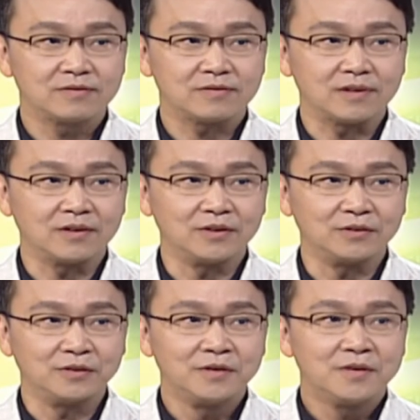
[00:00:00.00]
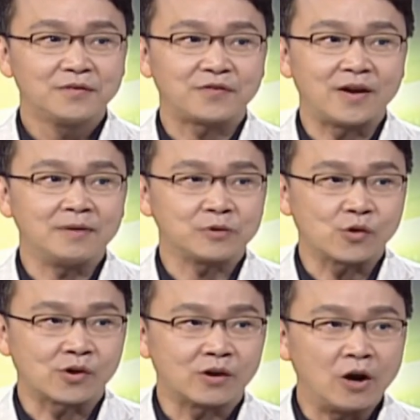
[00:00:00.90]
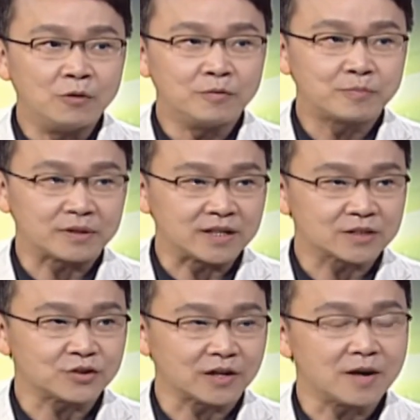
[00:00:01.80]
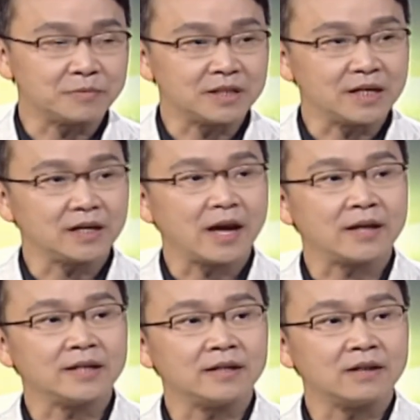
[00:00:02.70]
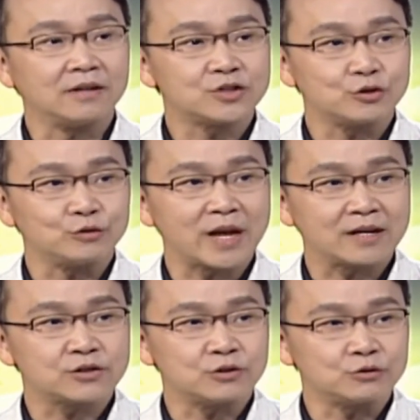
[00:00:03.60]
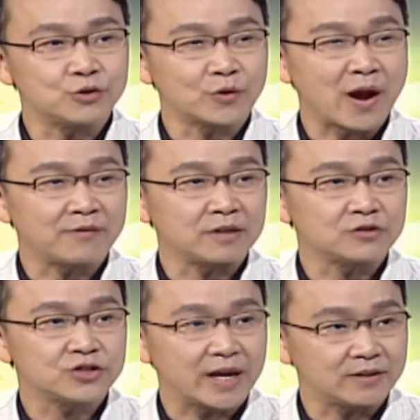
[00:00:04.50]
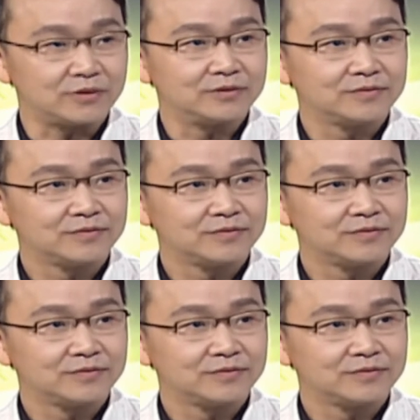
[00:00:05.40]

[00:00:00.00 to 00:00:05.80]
You mm. know, from your own production company and then onto National Geographic Channel. Mm.